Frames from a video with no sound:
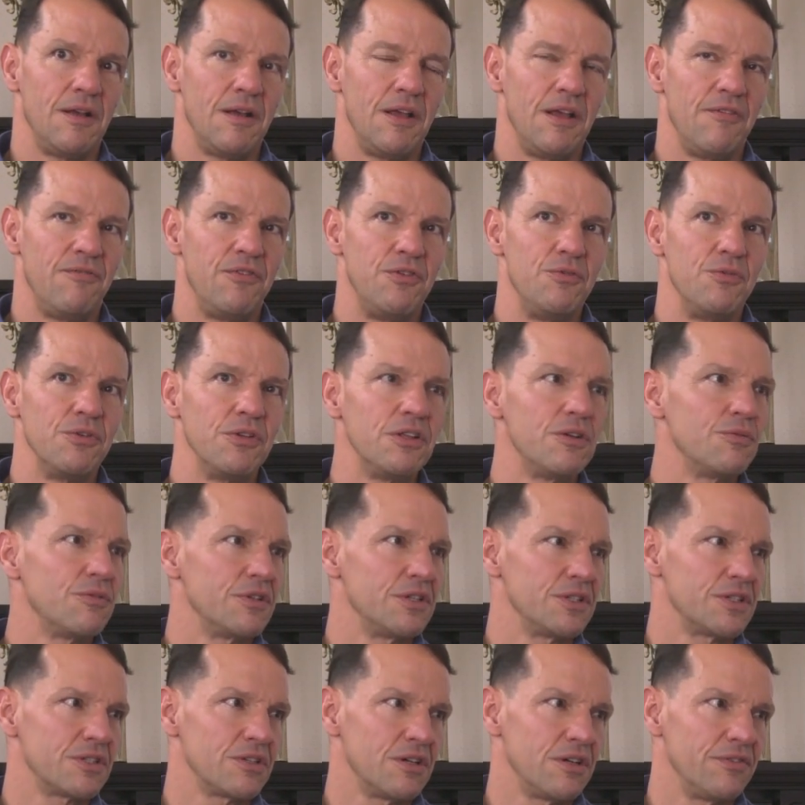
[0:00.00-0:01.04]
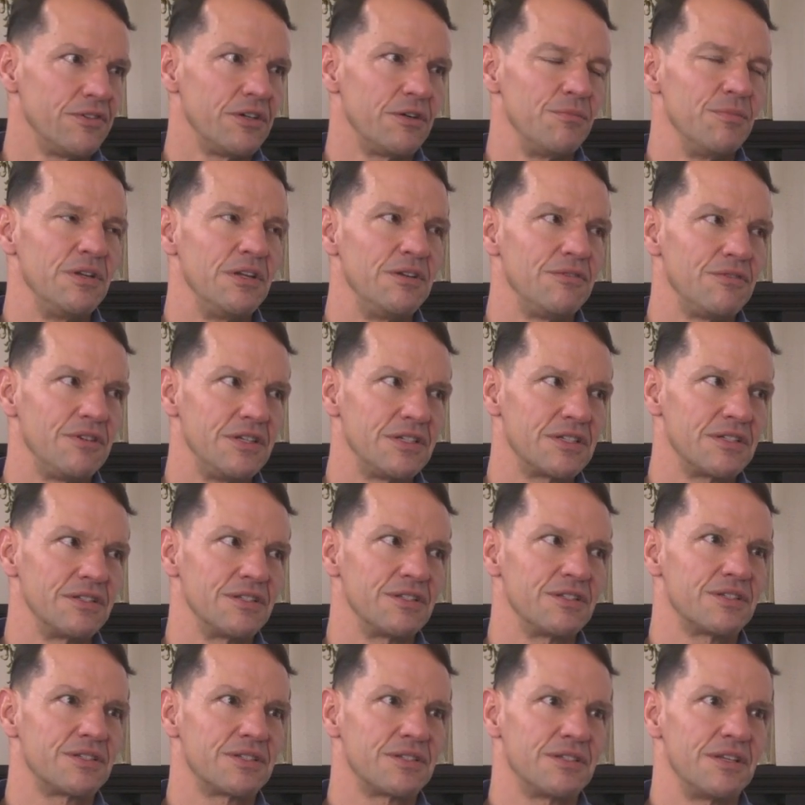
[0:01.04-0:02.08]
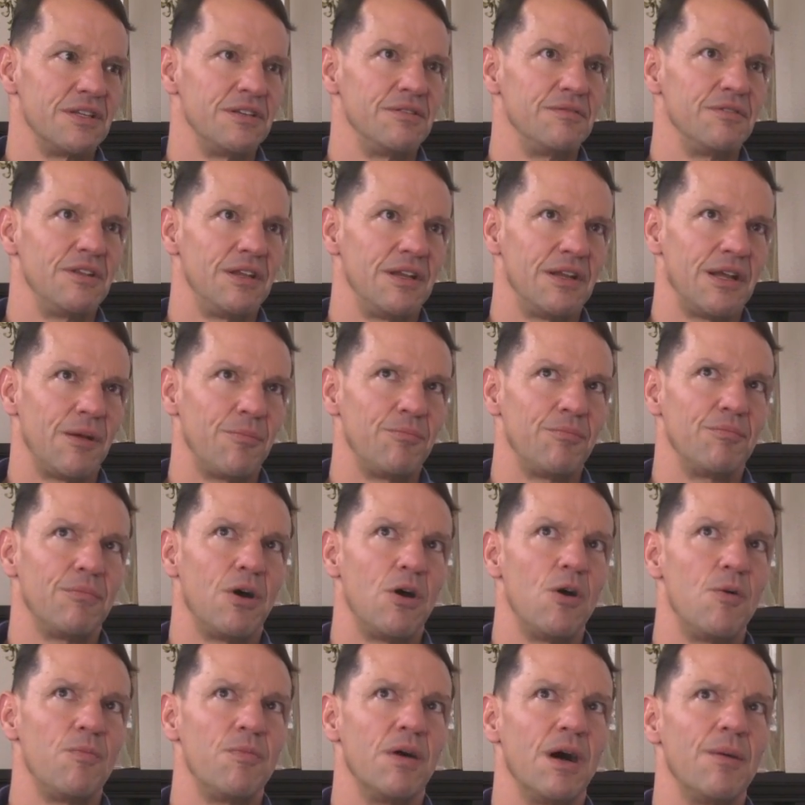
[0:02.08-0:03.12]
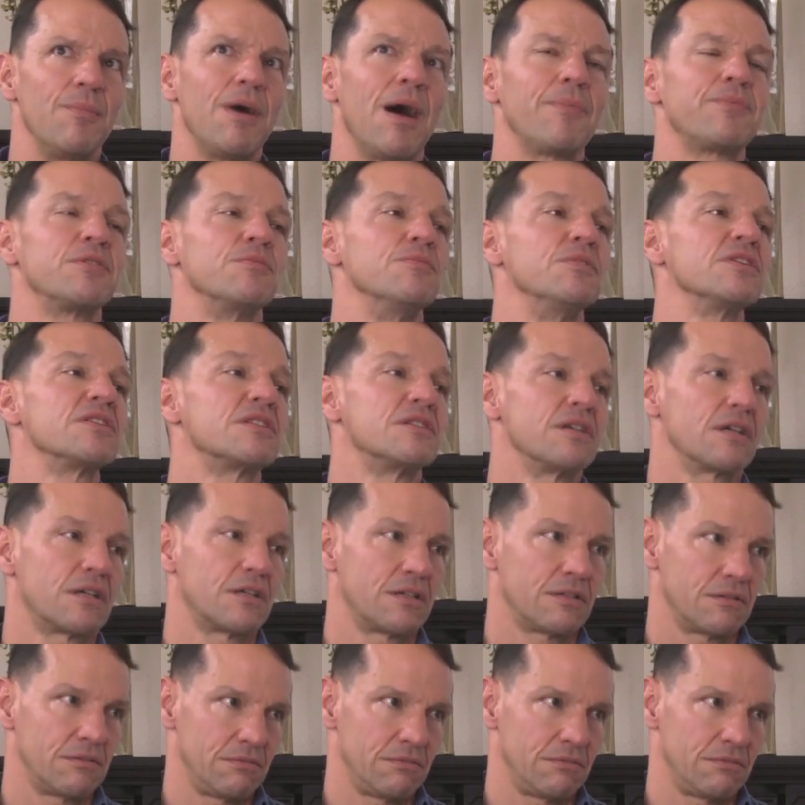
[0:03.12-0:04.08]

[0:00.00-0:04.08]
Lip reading: if you really want to solve, there are many reasons, and I'm optimistic